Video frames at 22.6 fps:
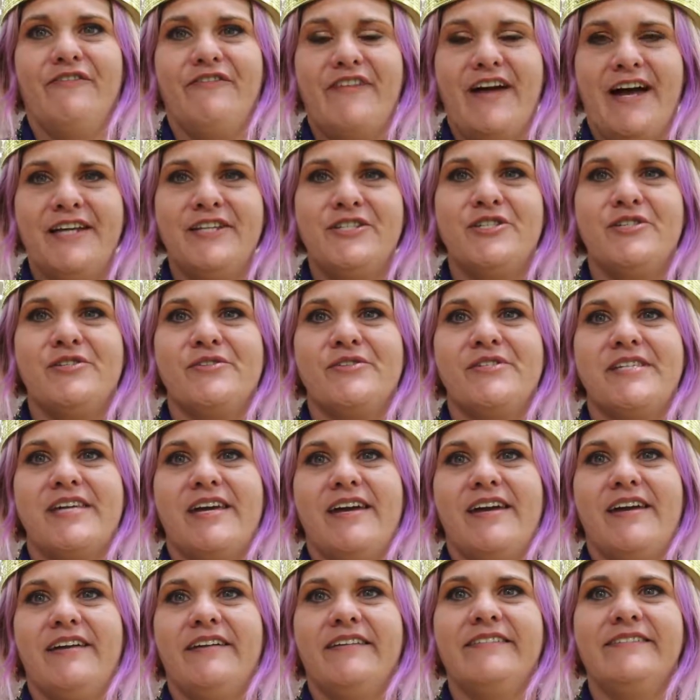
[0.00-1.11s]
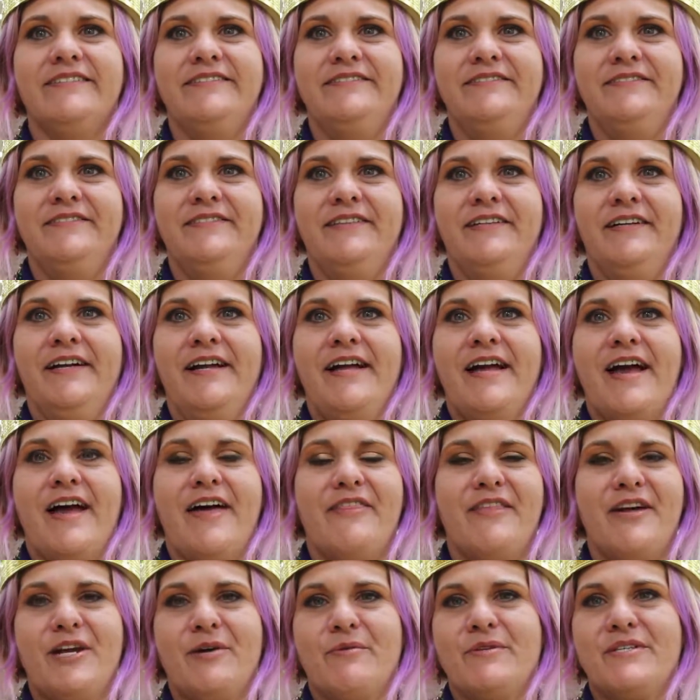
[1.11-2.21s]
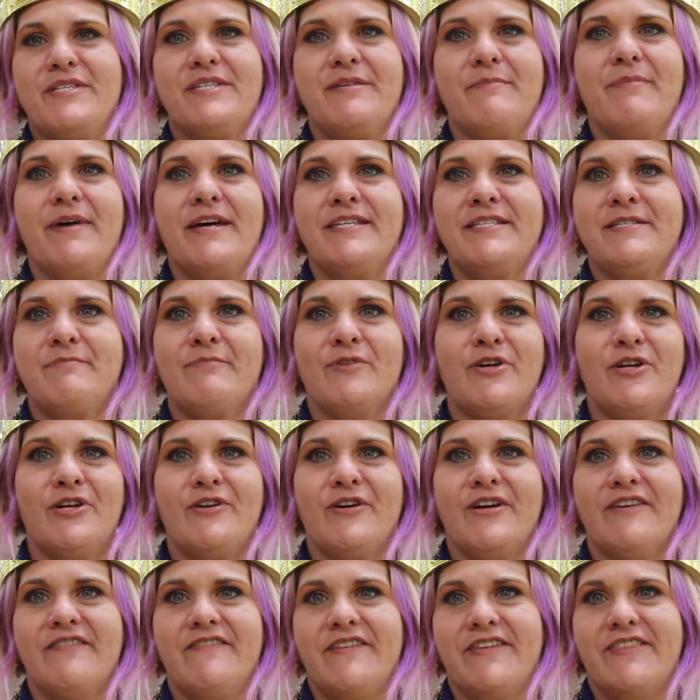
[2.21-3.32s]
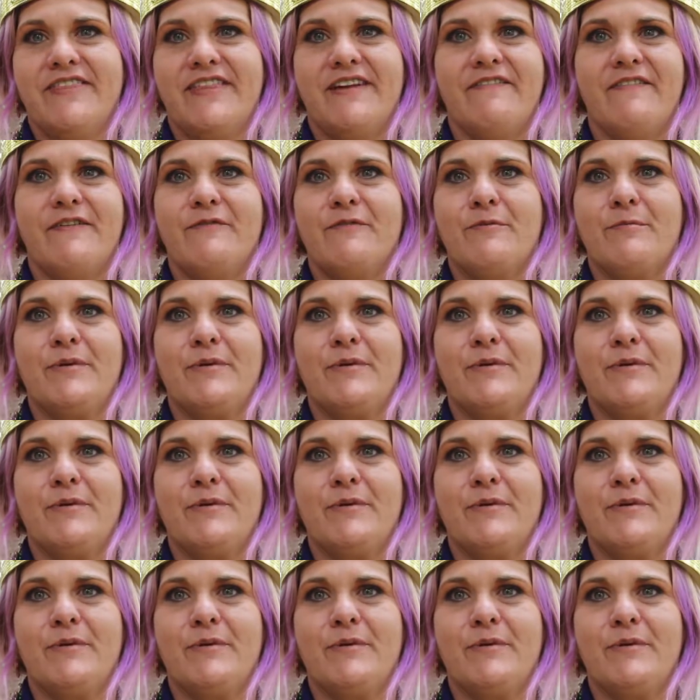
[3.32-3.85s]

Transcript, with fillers: Fat Tuesday and that it was the best Mardi Gras event they've ever